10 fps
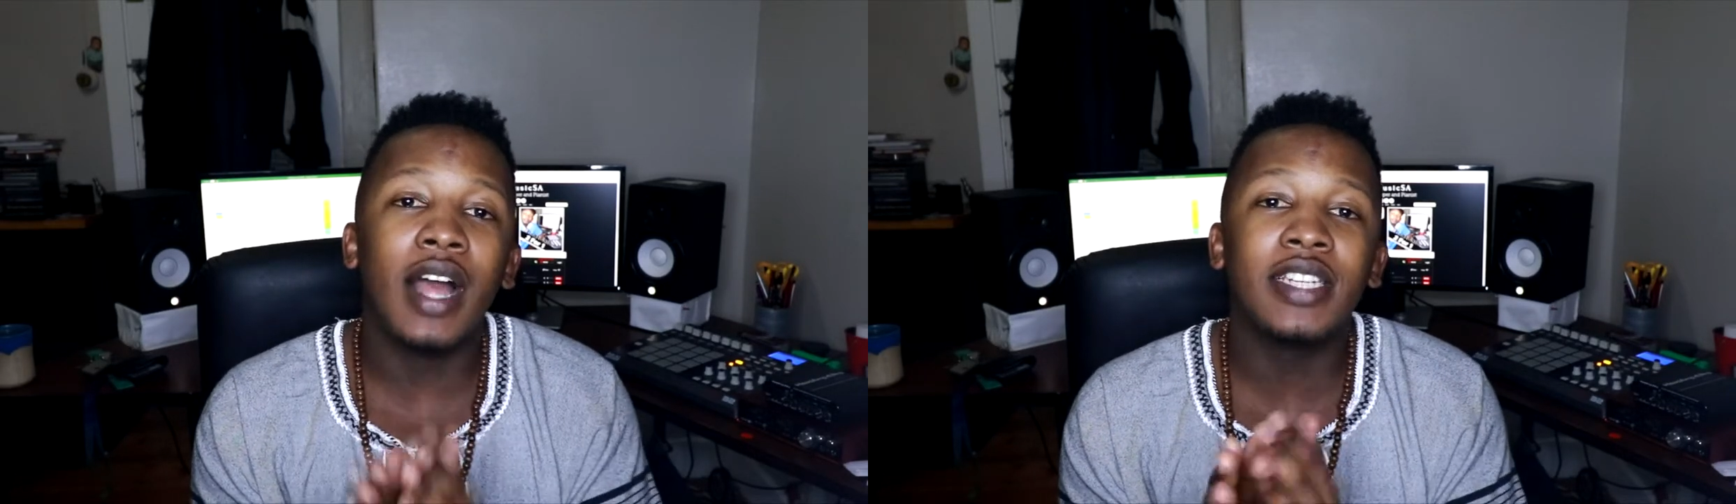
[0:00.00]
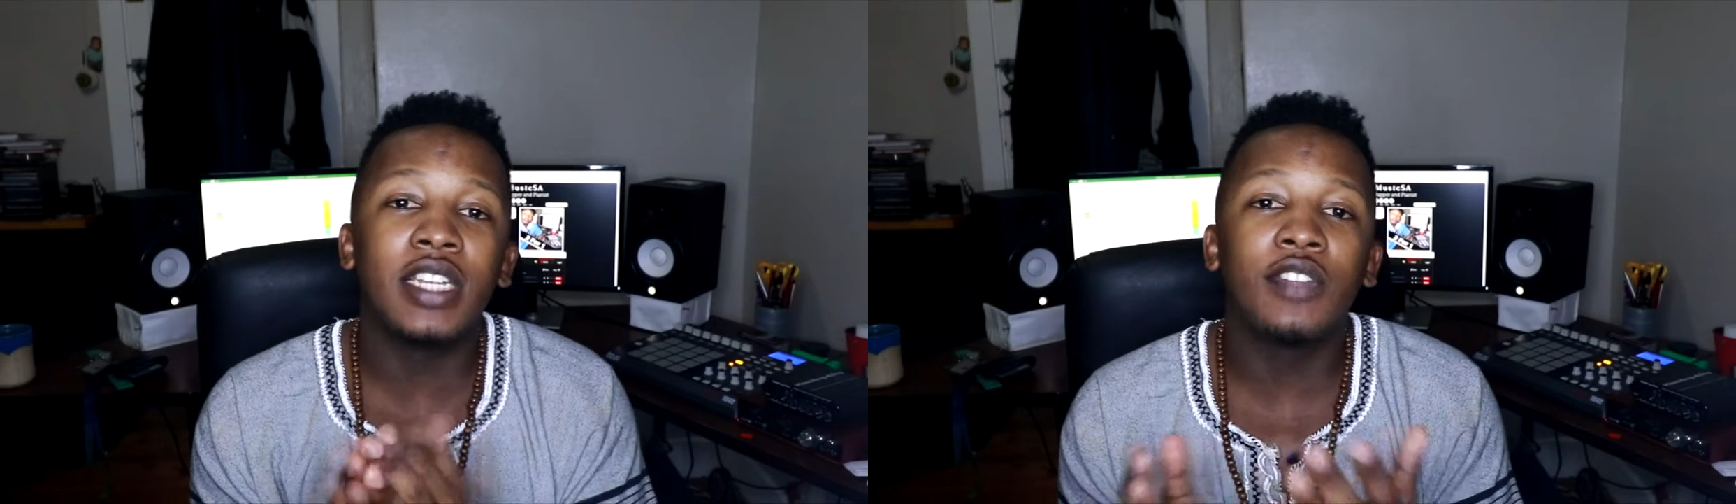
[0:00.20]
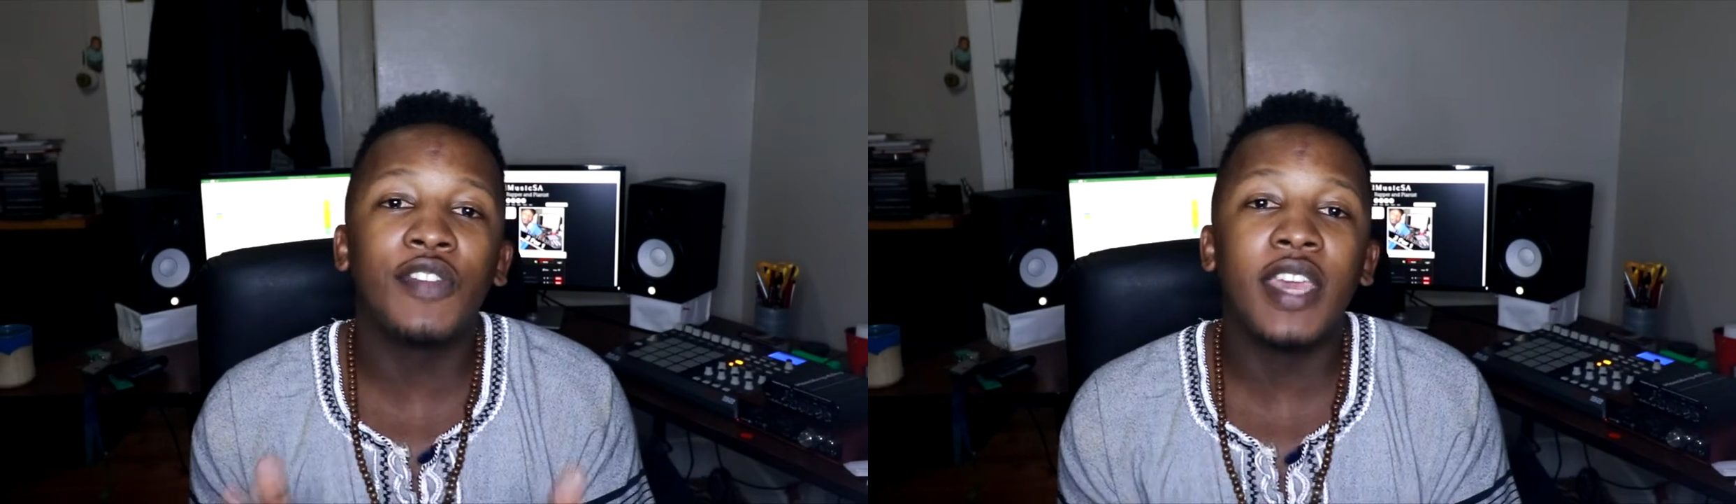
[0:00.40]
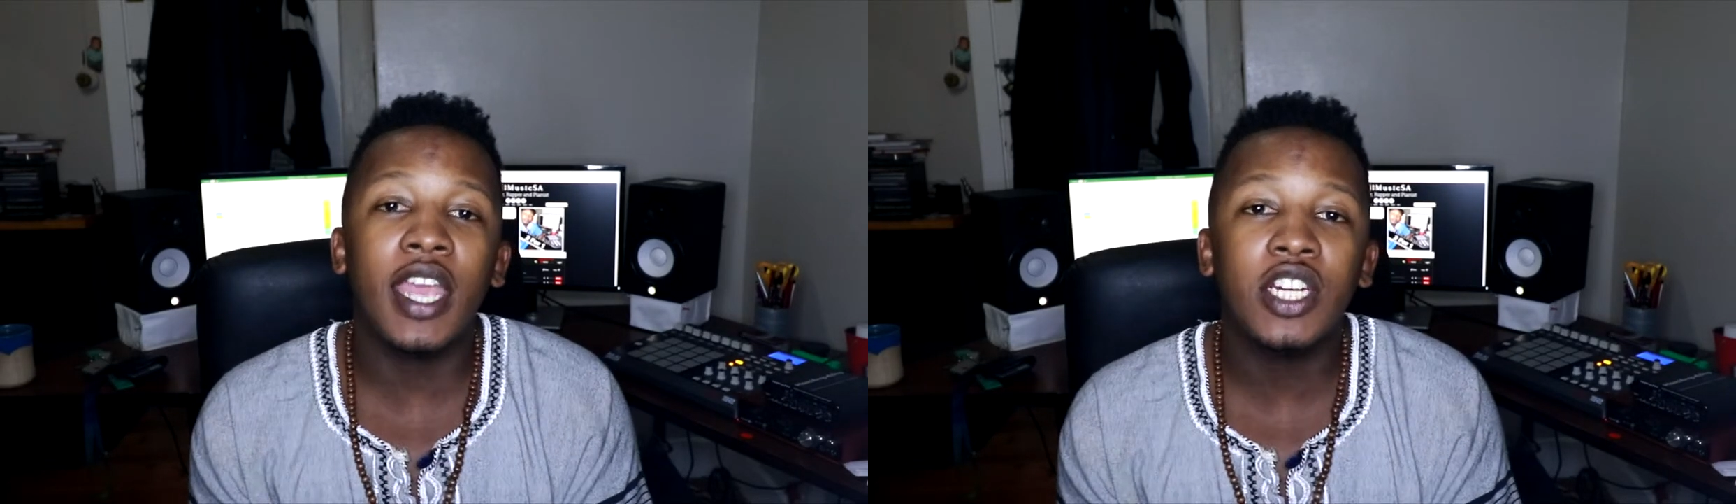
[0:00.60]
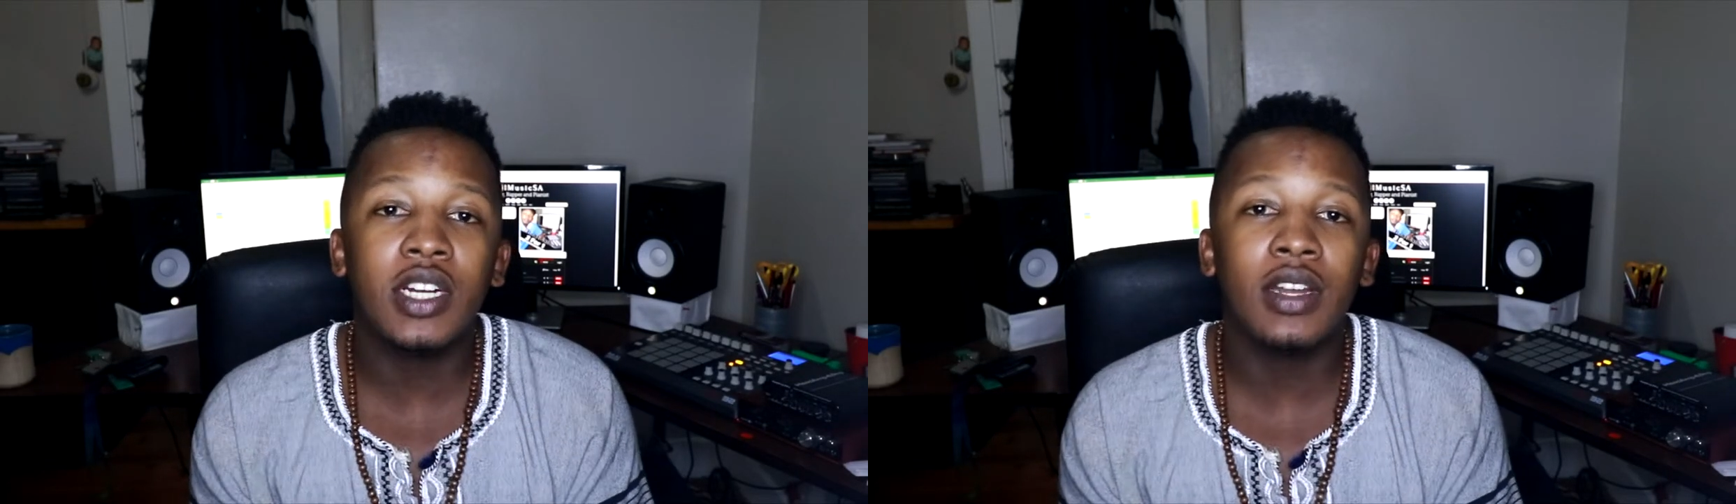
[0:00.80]

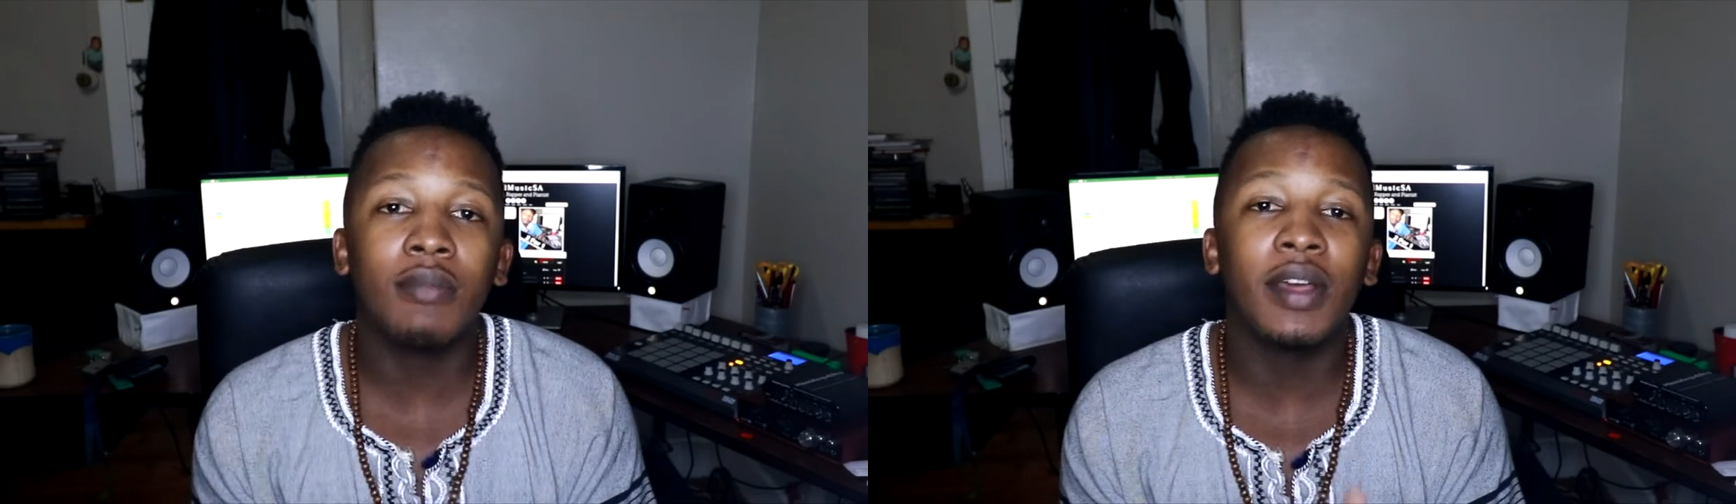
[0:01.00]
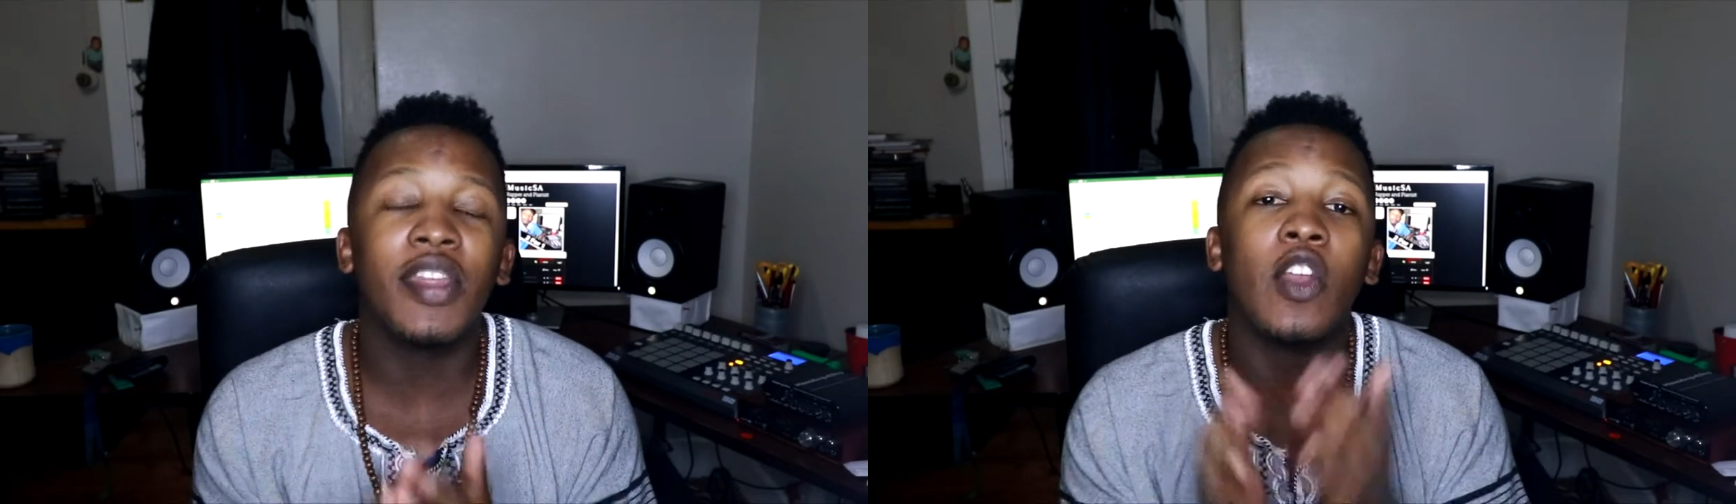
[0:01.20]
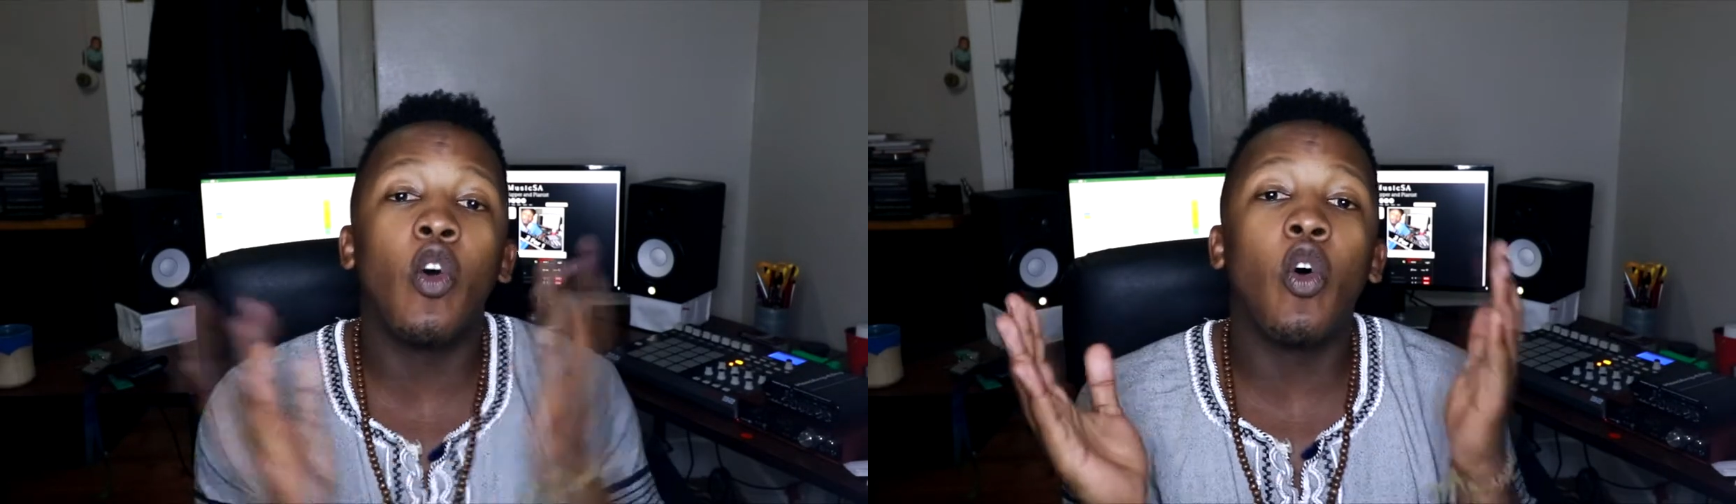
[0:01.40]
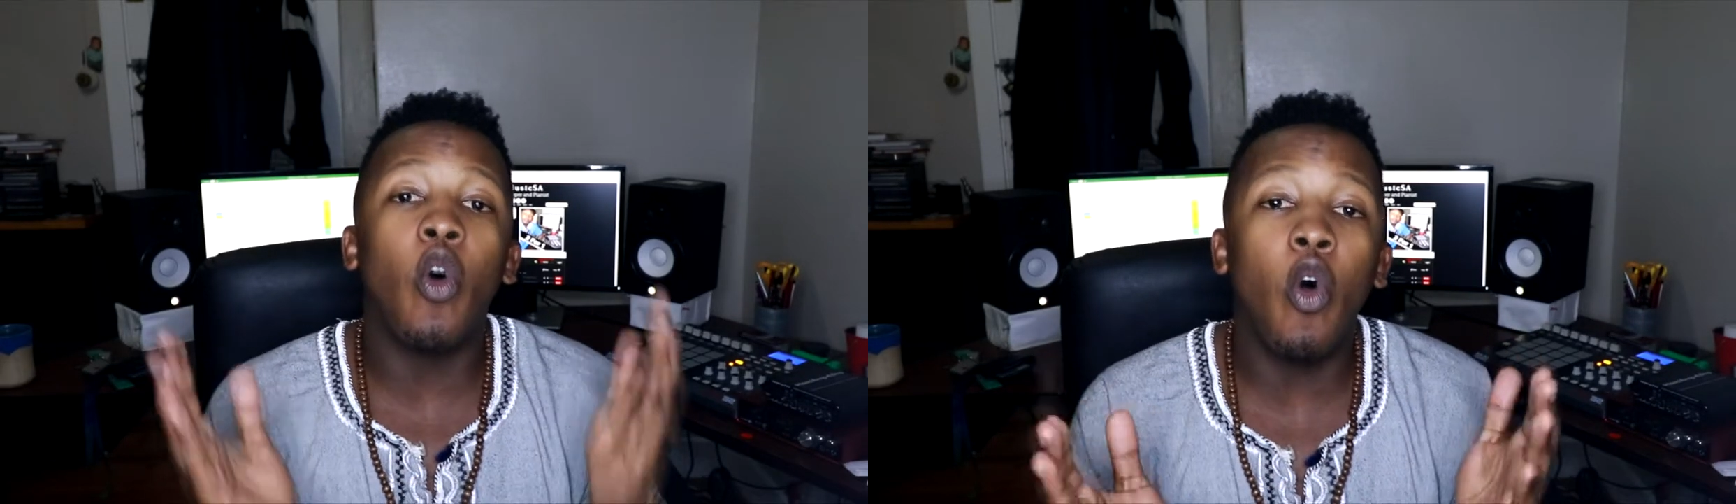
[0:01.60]
identification number that